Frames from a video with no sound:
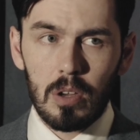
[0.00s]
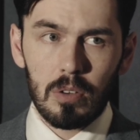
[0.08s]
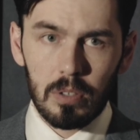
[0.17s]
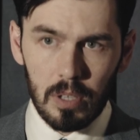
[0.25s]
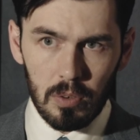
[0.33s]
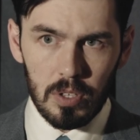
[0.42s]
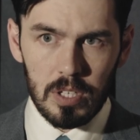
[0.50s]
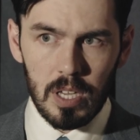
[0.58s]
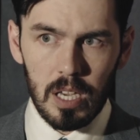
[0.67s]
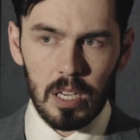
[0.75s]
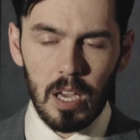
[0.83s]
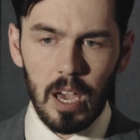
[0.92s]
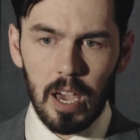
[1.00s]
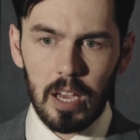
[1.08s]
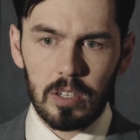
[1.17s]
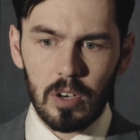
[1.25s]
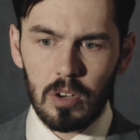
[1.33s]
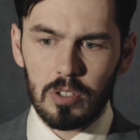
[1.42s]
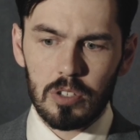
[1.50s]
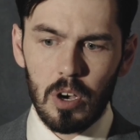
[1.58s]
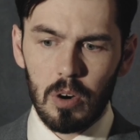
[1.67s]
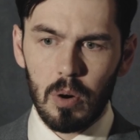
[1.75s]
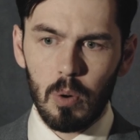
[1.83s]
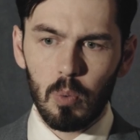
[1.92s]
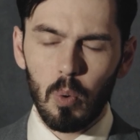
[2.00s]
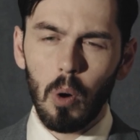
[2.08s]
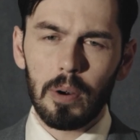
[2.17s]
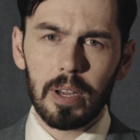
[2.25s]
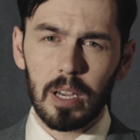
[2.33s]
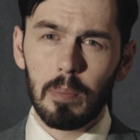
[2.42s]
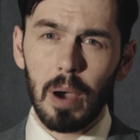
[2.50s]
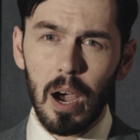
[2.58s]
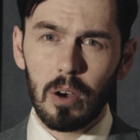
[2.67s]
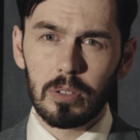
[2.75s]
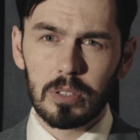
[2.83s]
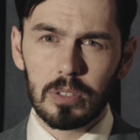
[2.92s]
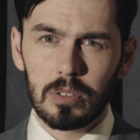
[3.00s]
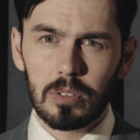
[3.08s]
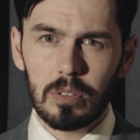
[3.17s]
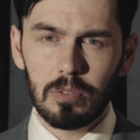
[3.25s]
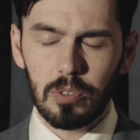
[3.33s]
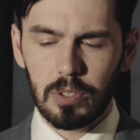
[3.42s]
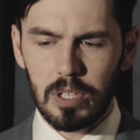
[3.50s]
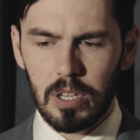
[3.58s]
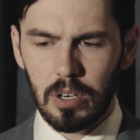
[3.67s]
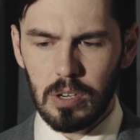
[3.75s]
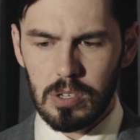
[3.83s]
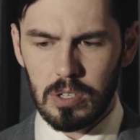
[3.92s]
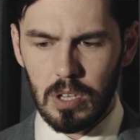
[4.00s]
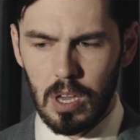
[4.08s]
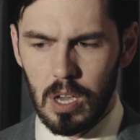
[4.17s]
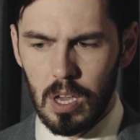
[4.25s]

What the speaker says: noticing and also warning about for years.